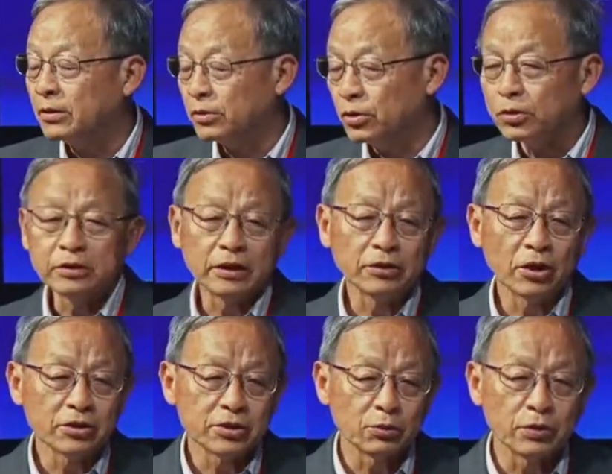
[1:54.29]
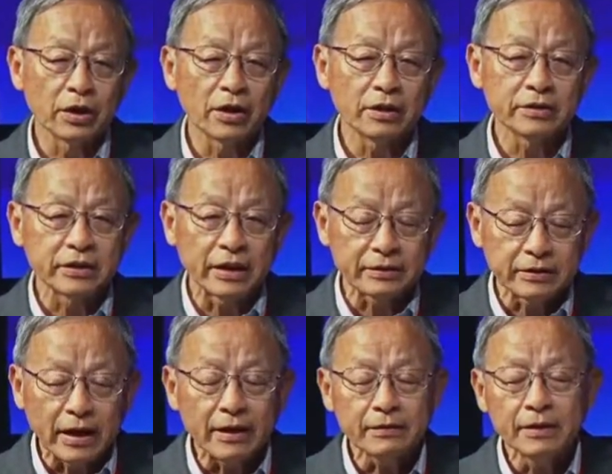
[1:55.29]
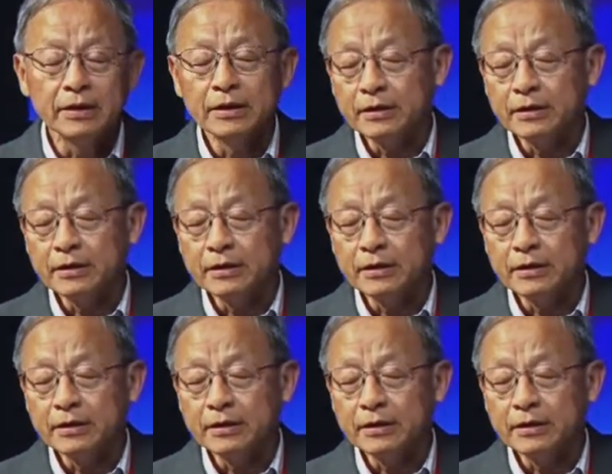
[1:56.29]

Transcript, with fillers: new technology we are that that